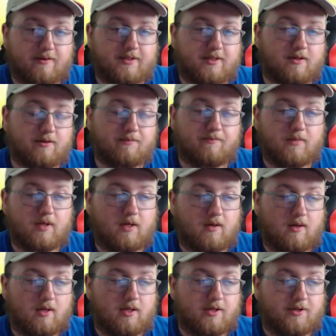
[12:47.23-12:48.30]
So
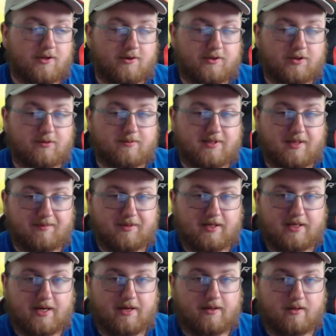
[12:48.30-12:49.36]
YouTube's something
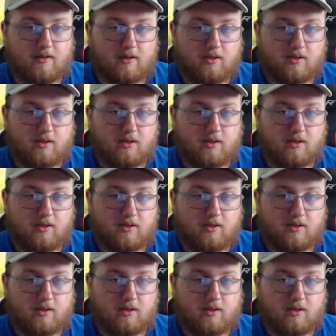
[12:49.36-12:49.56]
that